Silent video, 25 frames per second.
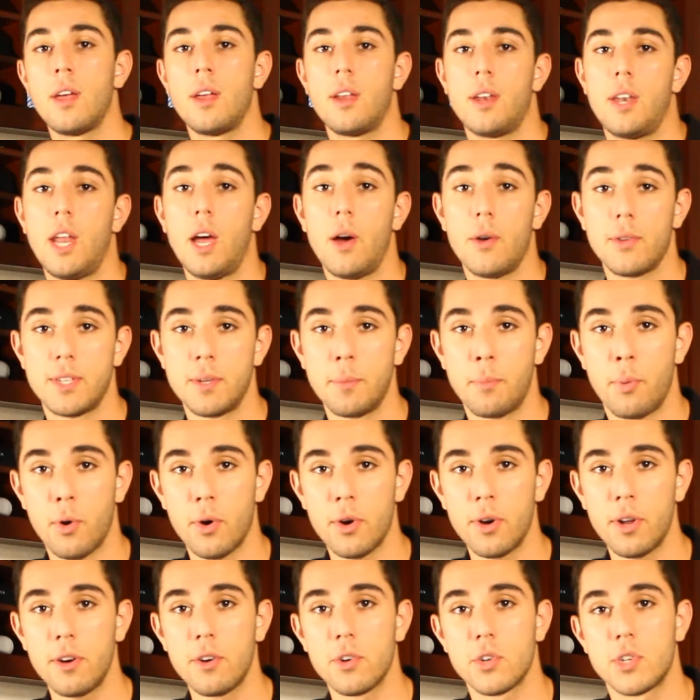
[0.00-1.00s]
Now, it's
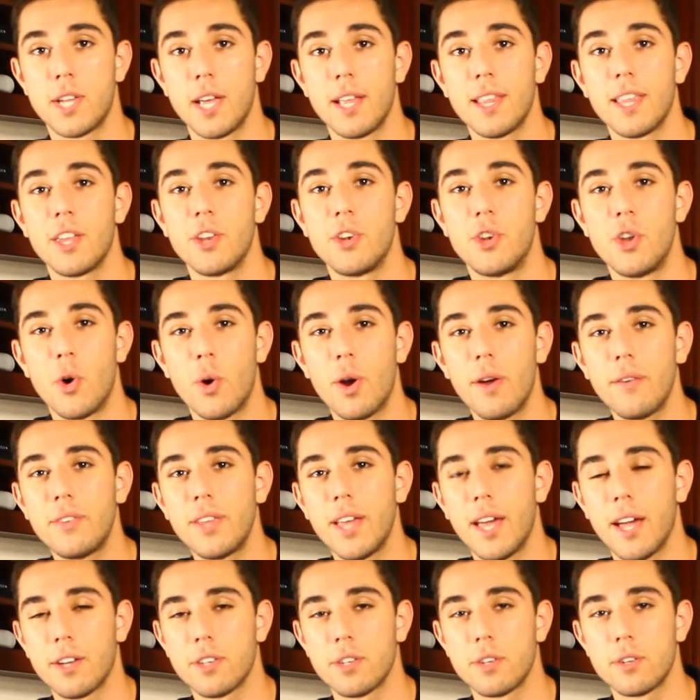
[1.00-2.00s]
important to understand that you don't have
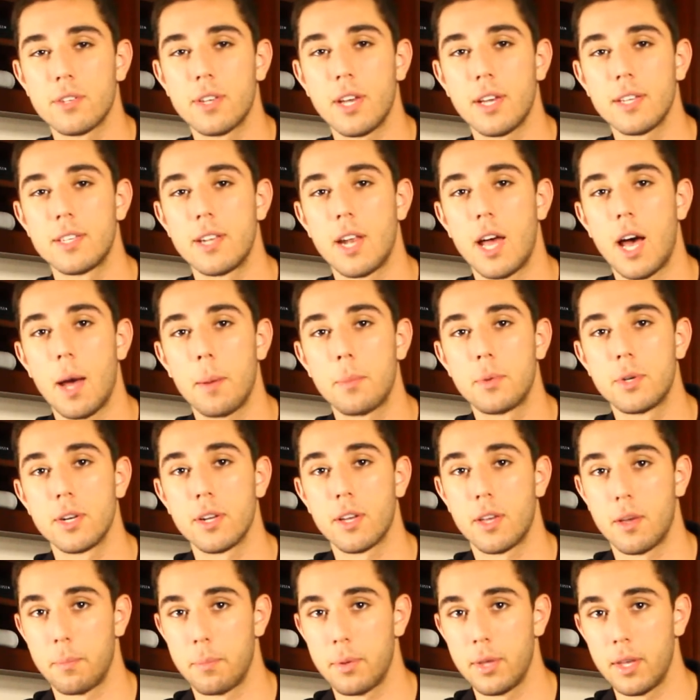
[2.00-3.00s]
to exercise an option
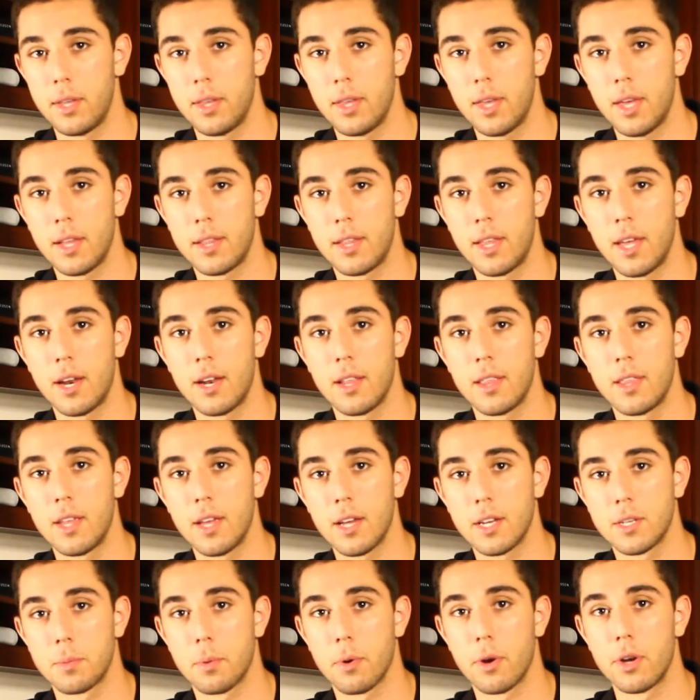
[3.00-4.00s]
completely at the end of the
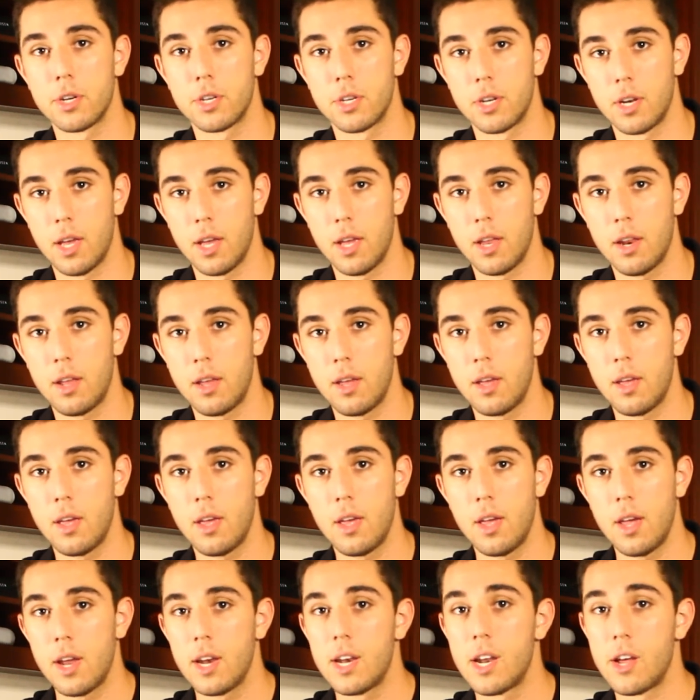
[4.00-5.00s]
expiration date.
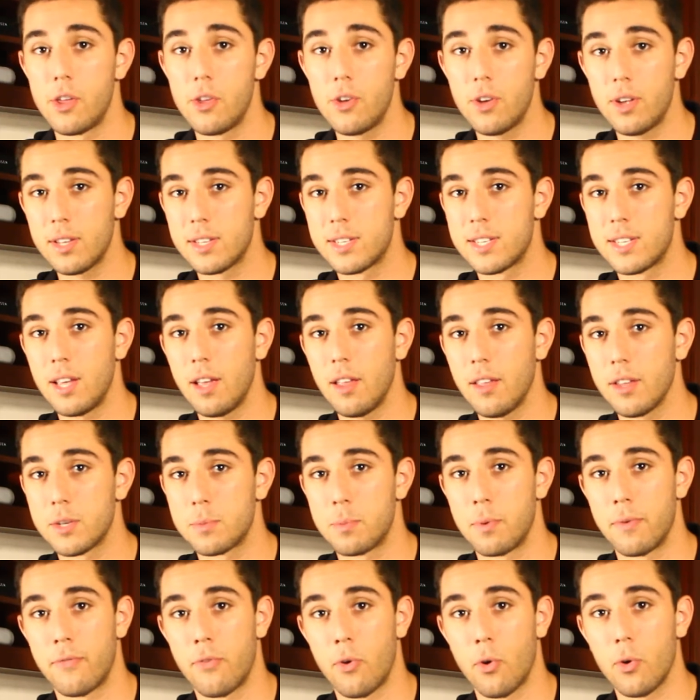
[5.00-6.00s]
Now, you can sell this
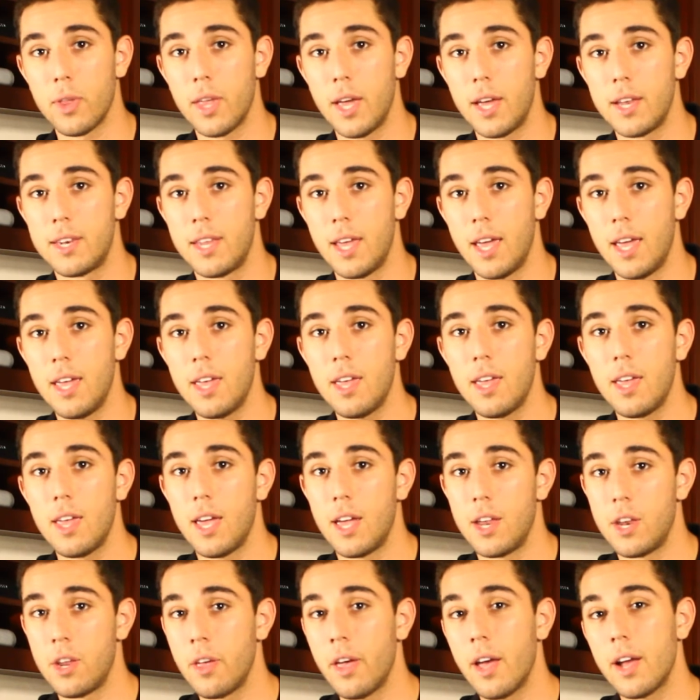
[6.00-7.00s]
before that date,
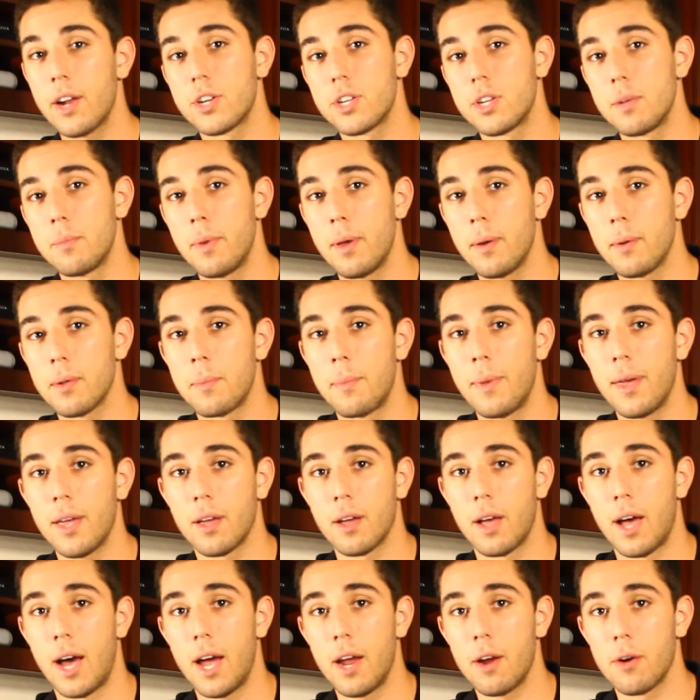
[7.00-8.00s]
and you'll actually be able to make
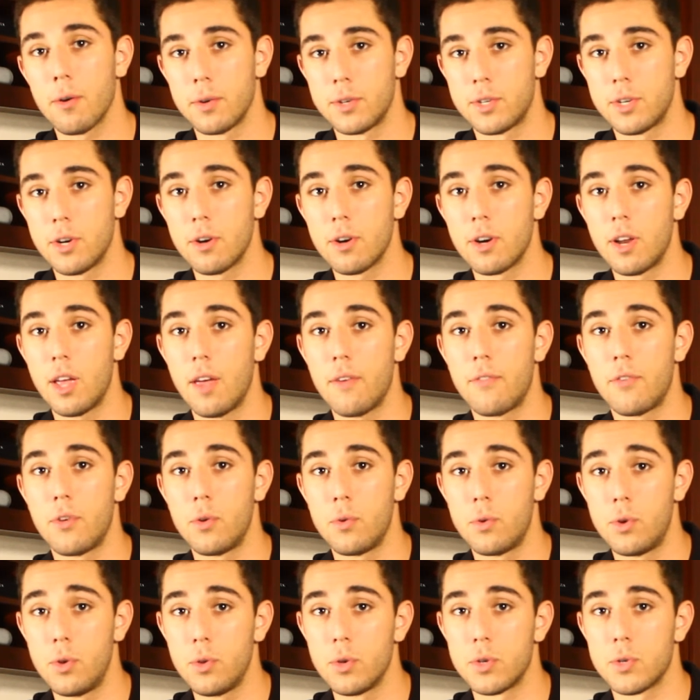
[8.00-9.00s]
a higher return if
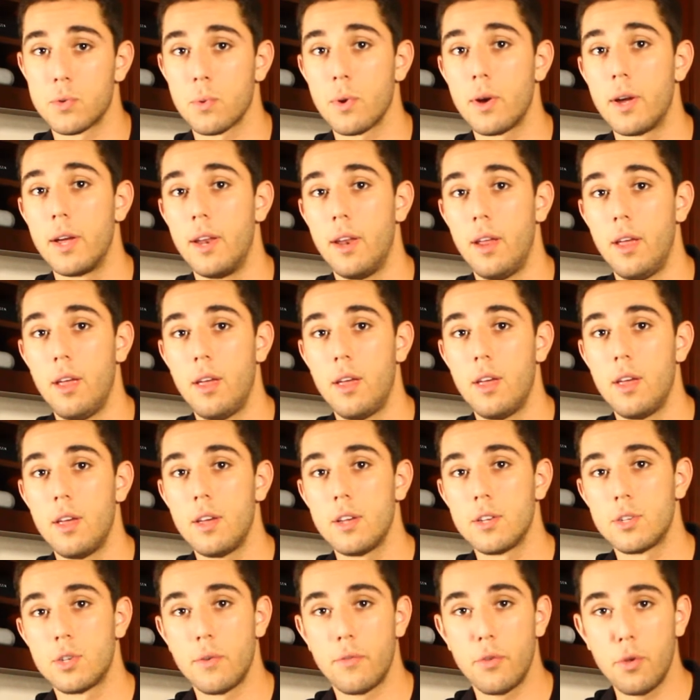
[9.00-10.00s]
you do this right.
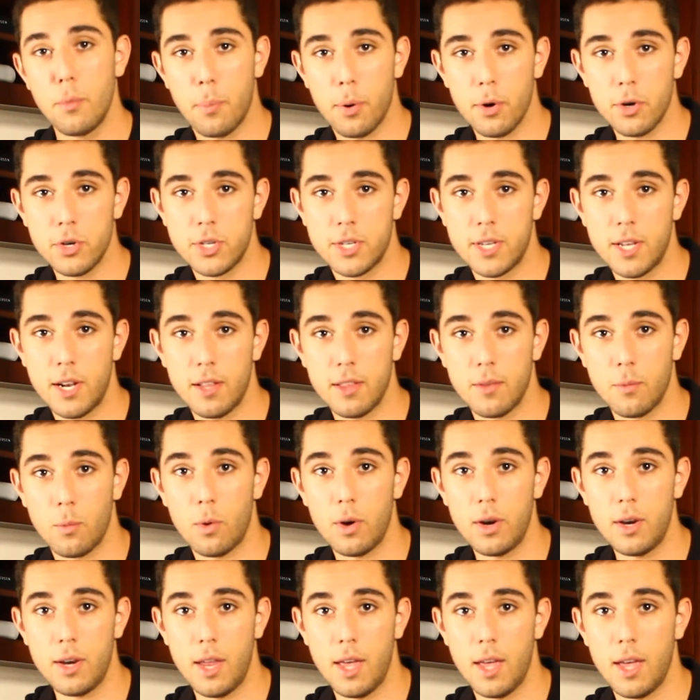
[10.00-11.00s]
So if you purchase it on the
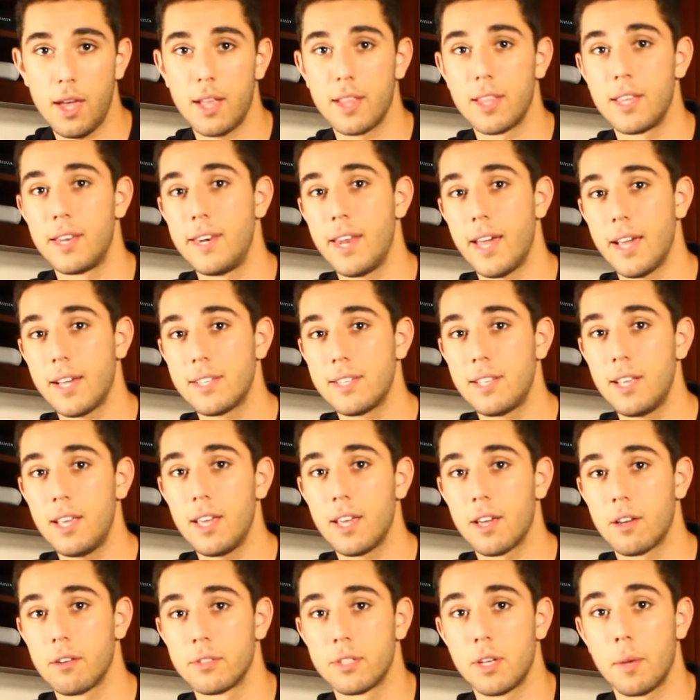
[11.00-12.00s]
one day and the next day
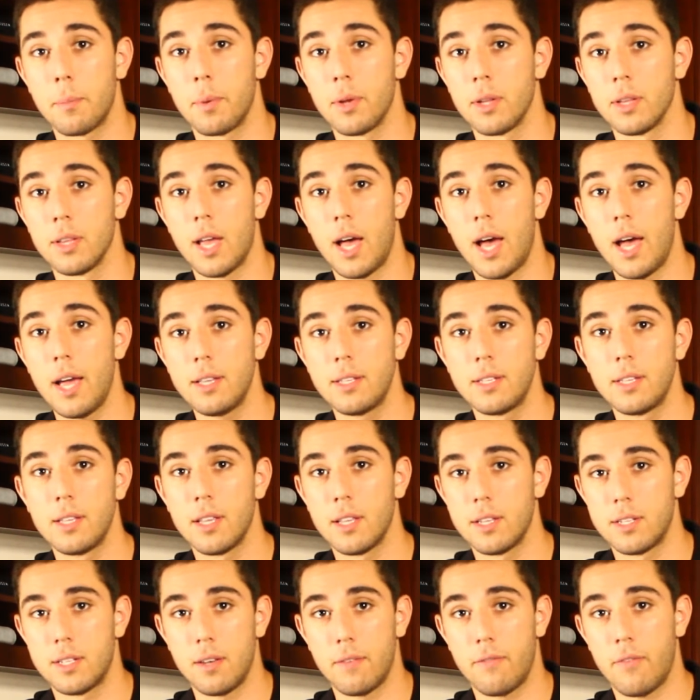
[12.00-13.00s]
it goes up a lot,
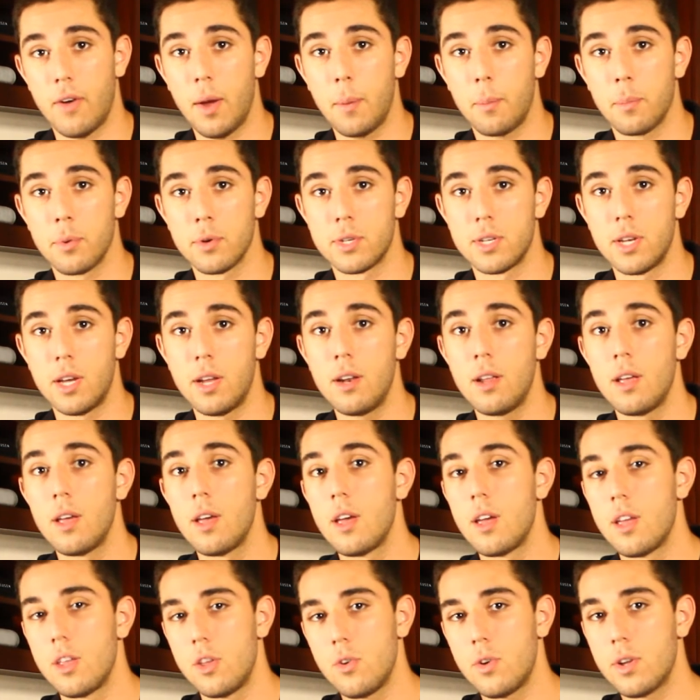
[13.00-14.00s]
let's say 5%,
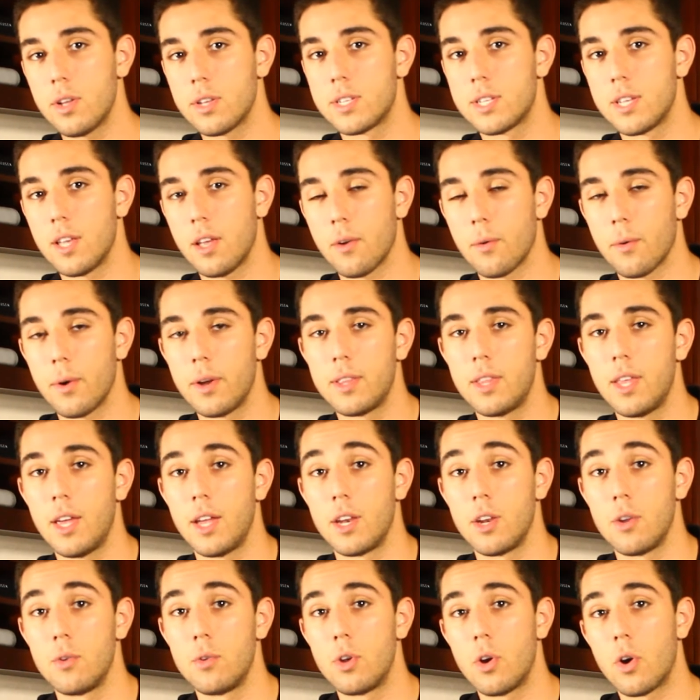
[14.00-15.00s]
you could sell it right
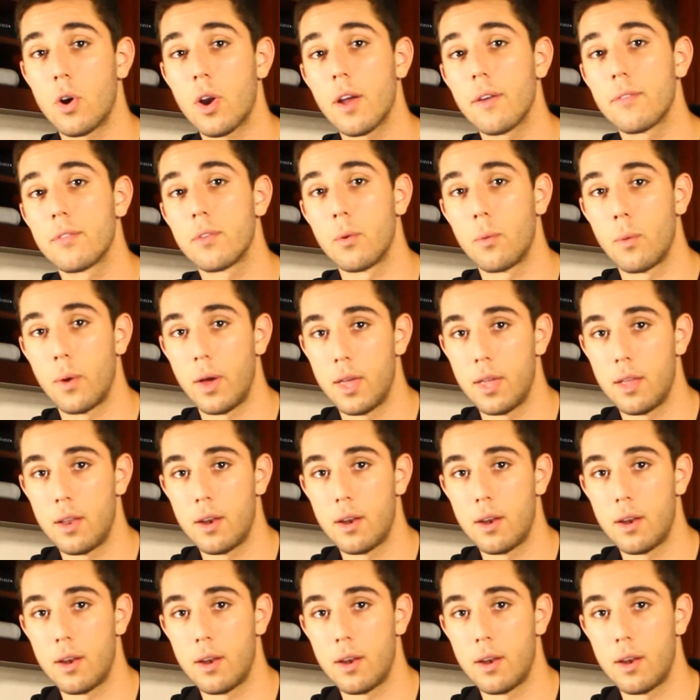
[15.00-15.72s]
then. You don't have to wait.